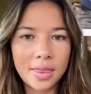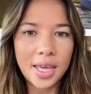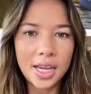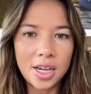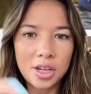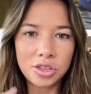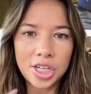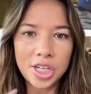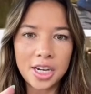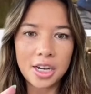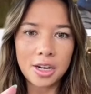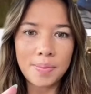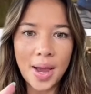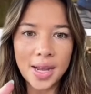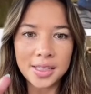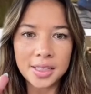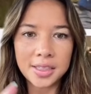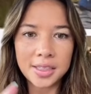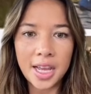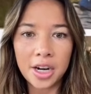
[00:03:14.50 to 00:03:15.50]
go Jaden, Mads at
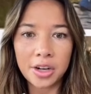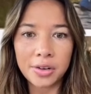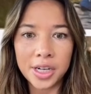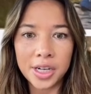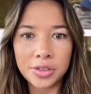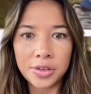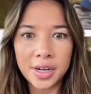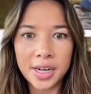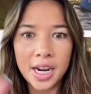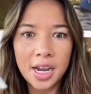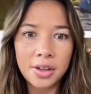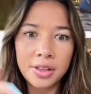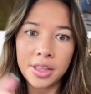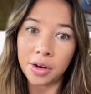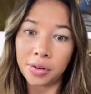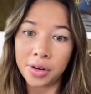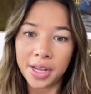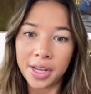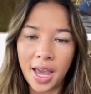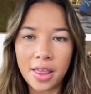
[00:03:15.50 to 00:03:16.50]
Saddle Ranch right now. They were
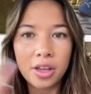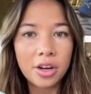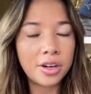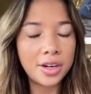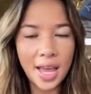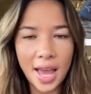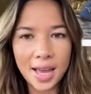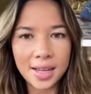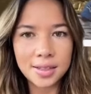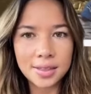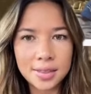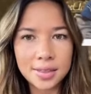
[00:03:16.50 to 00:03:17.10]
together, yes.